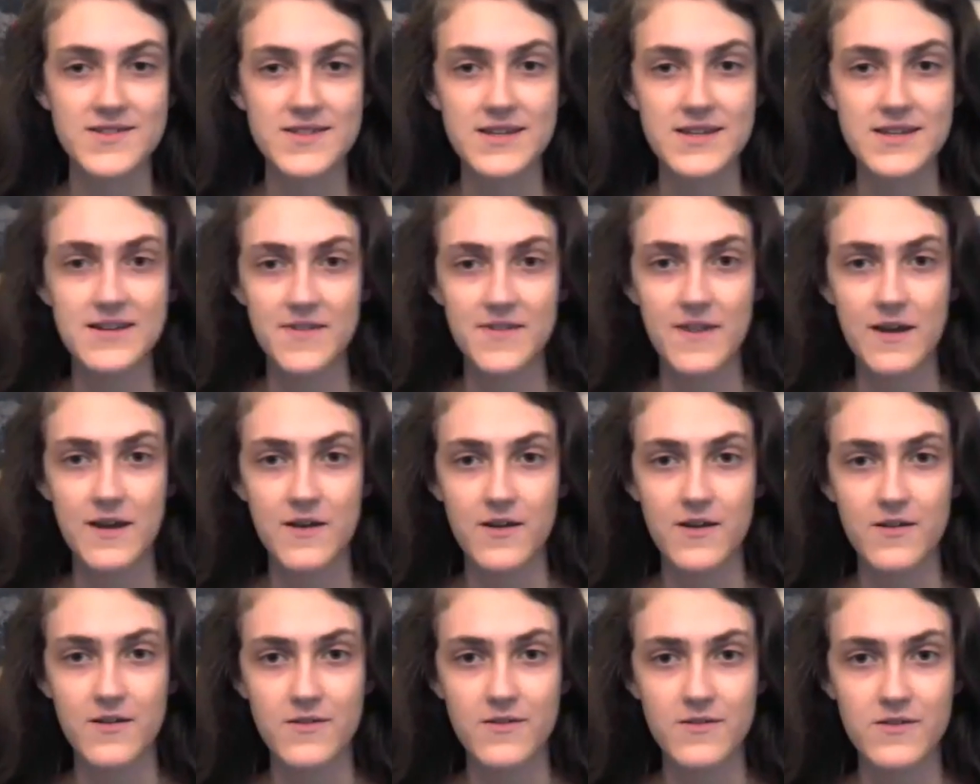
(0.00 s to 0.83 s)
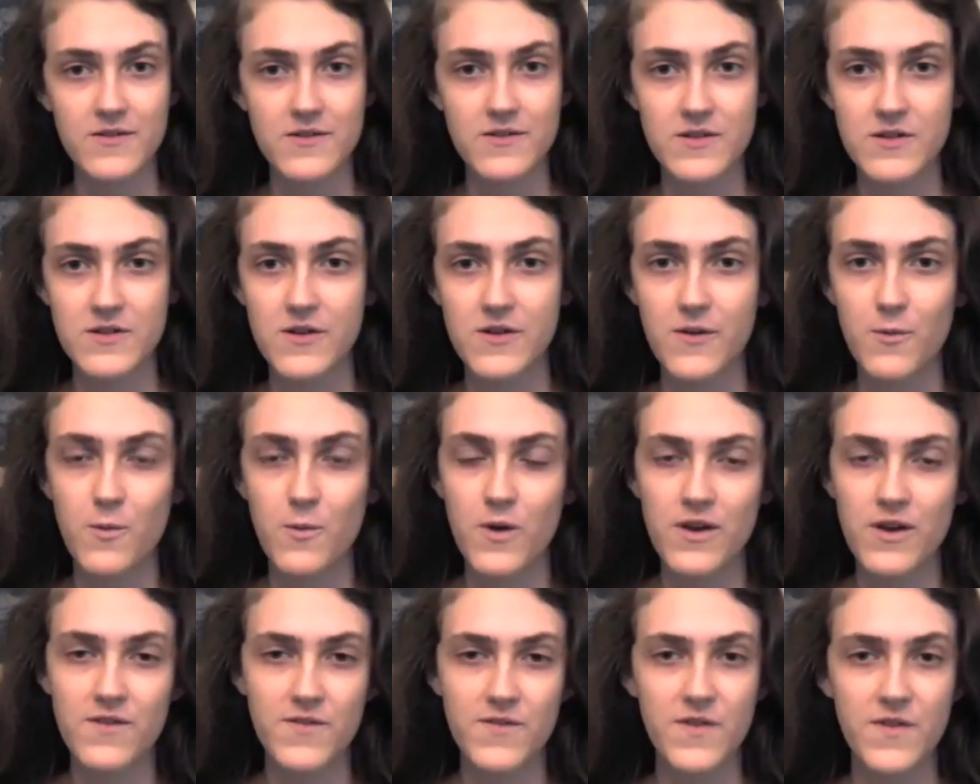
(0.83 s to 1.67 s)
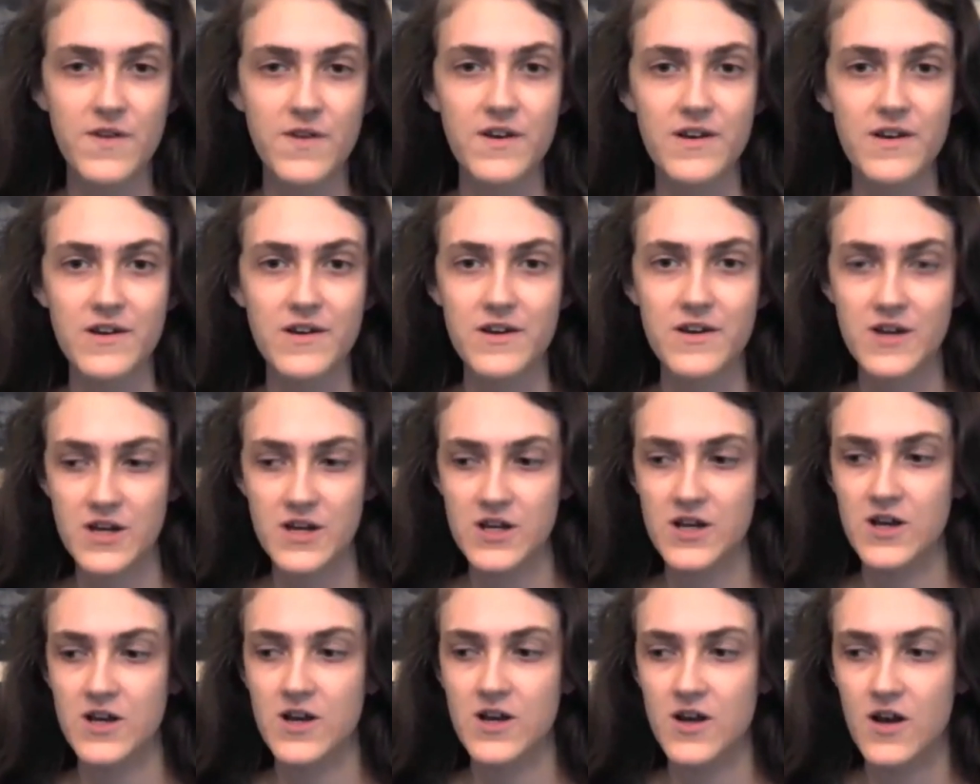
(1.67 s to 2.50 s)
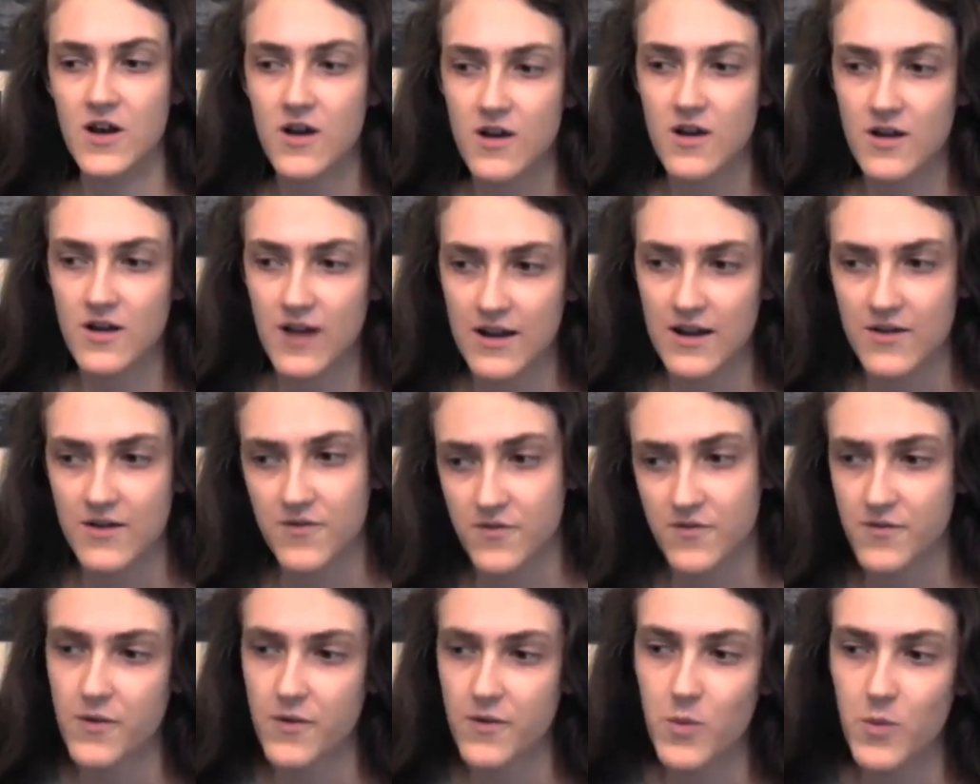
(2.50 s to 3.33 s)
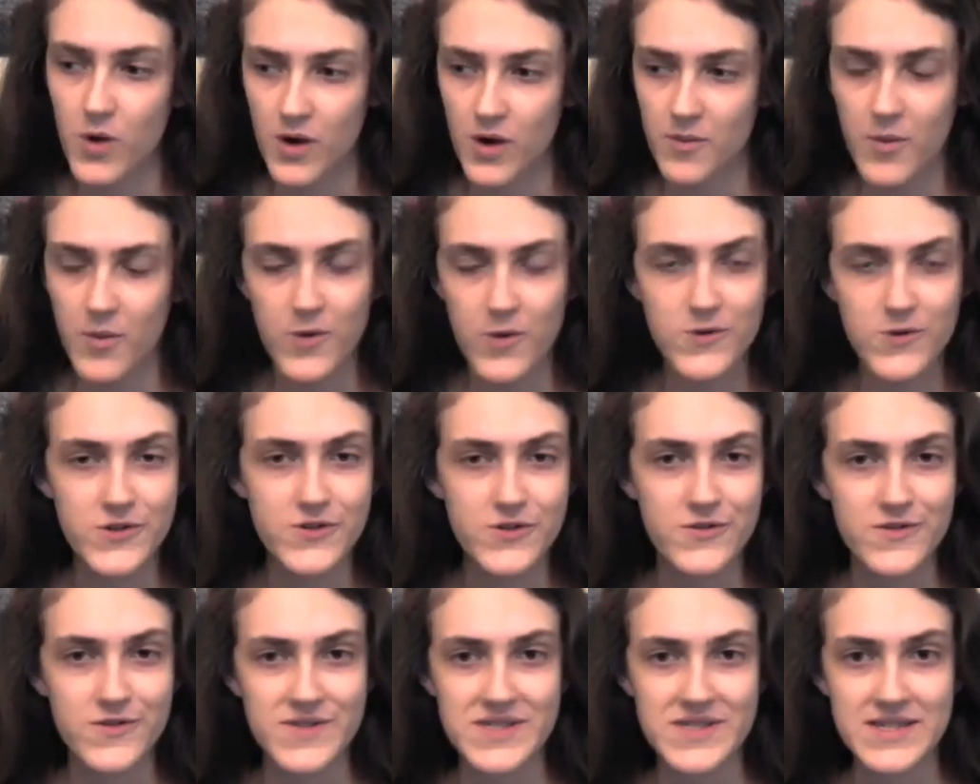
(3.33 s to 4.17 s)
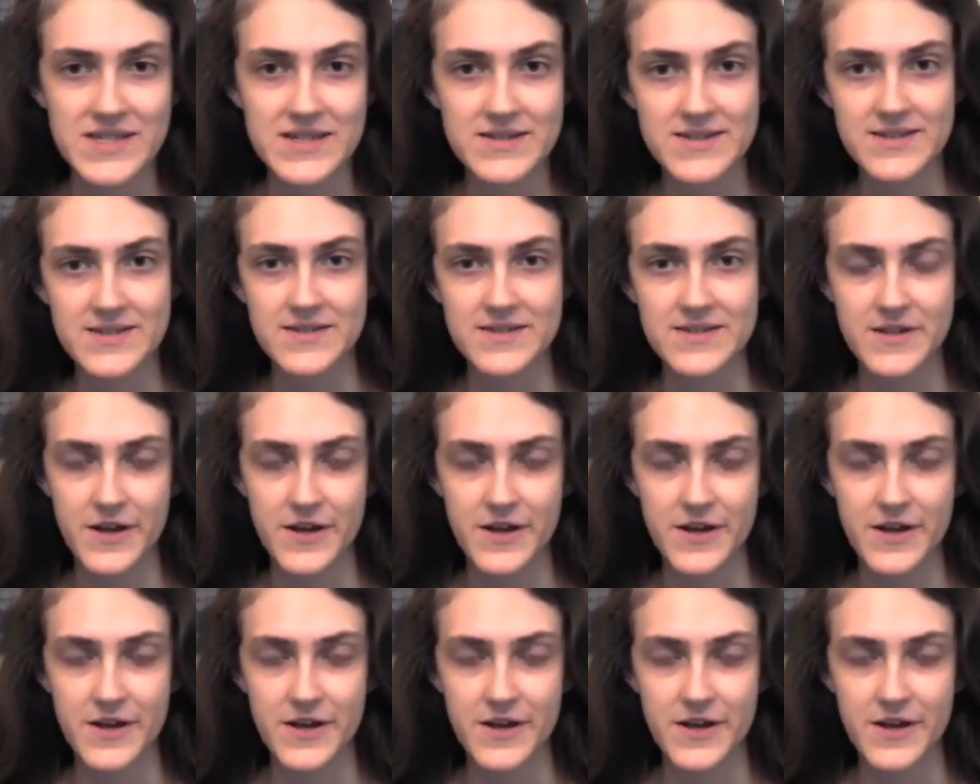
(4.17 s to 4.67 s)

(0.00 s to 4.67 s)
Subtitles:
Like one of the kind of more emotional scenes in the